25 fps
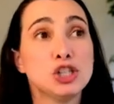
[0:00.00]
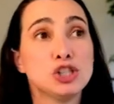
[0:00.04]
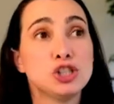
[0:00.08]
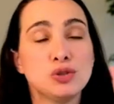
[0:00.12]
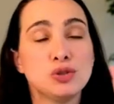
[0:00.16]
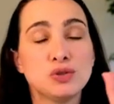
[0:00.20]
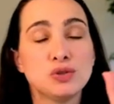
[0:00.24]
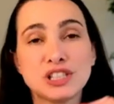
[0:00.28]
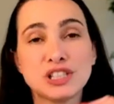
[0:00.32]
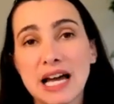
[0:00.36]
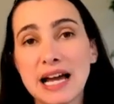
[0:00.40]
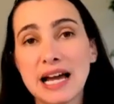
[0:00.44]

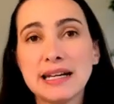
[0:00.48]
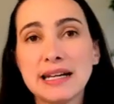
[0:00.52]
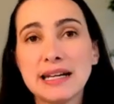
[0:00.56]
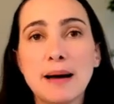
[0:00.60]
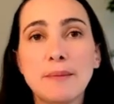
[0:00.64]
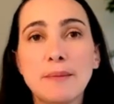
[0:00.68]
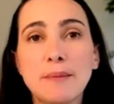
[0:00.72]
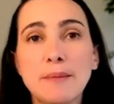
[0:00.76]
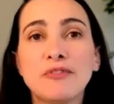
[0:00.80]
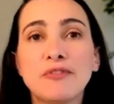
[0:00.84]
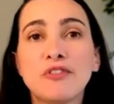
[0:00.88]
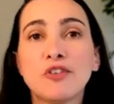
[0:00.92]
To sign
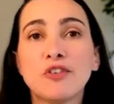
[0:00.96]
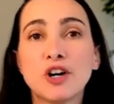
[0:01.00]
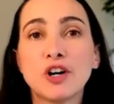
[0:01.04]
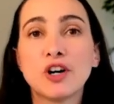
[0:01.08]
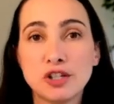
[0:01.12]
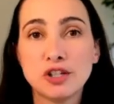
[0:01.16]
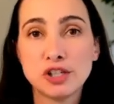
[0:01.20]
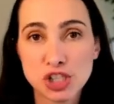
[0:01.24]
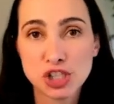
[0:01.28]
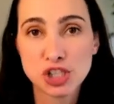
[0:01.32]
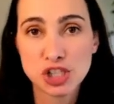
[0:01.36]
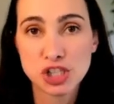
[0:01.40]
up for
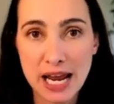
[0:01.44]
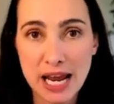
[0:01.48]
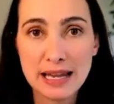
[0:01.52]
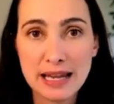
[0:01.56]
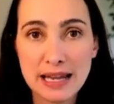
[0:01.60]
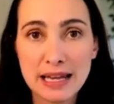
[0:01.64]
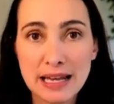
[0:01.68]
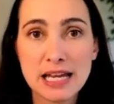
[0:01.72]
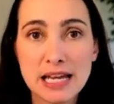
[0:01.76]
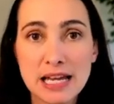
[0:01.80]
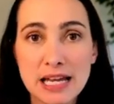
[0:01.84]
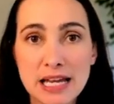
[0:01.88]
your
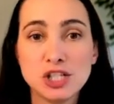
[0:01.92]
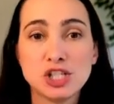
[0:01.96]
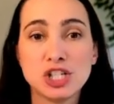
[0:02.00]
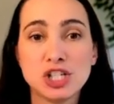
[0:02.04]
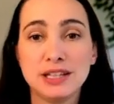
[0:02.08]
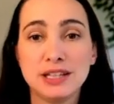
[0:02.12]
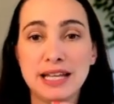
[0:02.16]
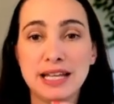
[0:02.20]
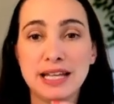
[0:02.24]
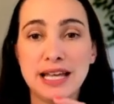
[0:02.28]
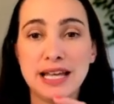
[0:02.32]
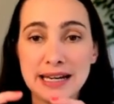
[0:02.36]
challenge
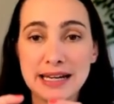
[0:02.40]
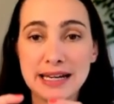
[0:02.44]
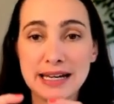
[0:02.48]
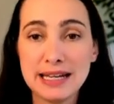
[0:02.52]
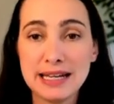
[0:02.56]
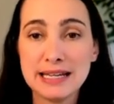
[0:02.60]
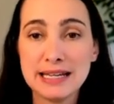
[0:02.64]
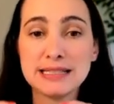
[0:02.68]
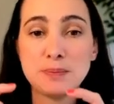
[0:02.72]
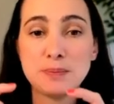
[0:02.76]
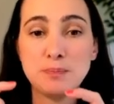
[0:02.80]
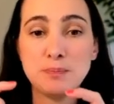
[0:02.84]
that
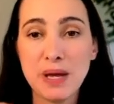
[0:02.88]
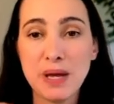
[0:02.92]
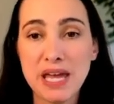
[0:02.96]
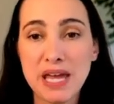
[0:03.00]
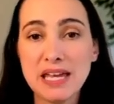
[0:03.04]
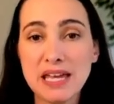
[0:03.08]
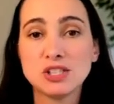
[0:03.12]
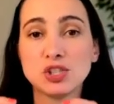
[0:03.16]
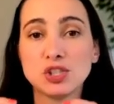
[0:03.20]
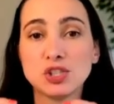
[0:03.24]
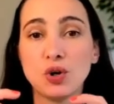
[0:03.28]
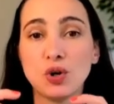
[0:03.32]
is
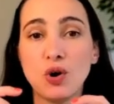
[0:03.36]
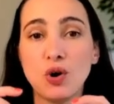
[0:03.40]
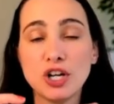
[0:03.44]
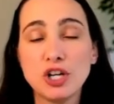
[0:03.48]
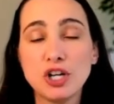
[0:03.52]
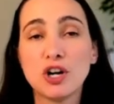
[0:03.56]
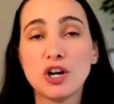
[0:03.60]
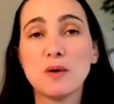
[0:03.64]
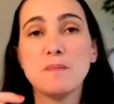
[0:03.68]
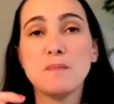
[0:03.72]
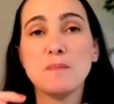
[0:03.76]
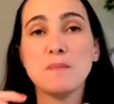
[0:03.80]
based
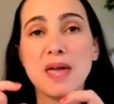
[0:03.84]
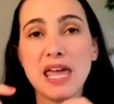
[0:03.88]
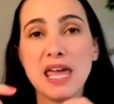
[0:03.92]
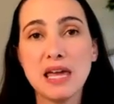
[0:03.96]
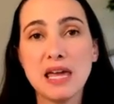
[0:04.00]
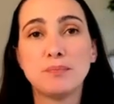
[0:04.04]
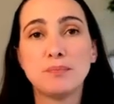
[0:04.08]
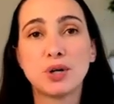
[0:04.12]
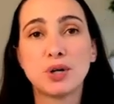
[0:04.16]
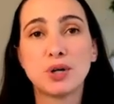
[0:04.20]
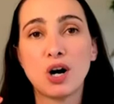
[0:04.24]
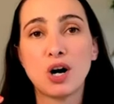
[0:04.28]
on your
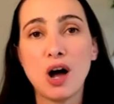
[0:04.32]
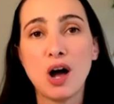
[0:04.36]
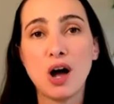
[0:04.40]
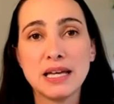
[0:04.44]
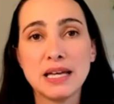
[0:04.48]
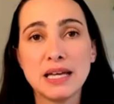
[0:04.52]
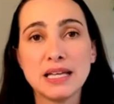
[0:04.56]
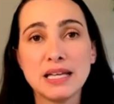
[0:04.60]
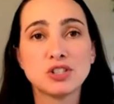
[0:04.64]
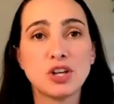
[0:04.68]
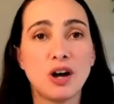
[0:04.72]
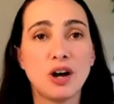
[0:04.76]
main
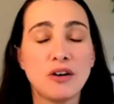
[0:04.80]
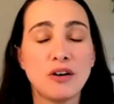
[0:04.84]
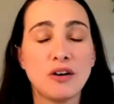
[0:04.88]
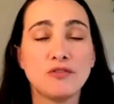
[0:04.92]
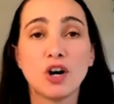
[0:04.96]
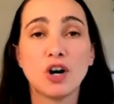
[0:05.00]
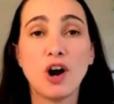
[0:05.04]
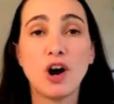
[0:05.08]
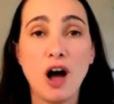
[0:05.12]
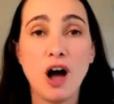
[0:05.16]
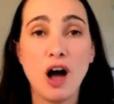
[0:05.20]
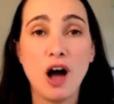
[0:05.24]
promise of
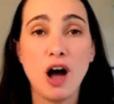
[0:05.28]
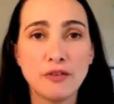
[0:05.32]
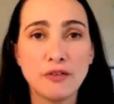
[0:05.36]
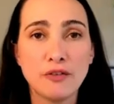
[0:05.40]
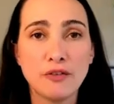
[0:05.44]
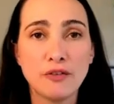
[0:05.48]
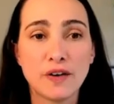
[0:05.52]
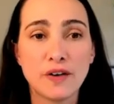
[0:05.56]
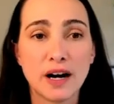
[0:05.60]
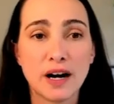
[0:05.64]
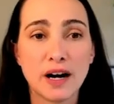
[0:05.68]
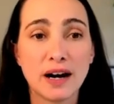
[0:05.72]
your
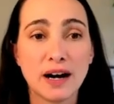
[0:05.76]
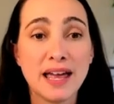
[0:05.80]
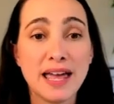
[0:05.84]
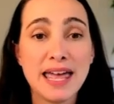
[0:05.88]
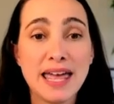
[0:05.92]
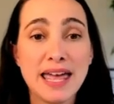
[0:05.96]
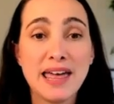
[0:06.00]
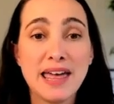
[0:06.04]
offer,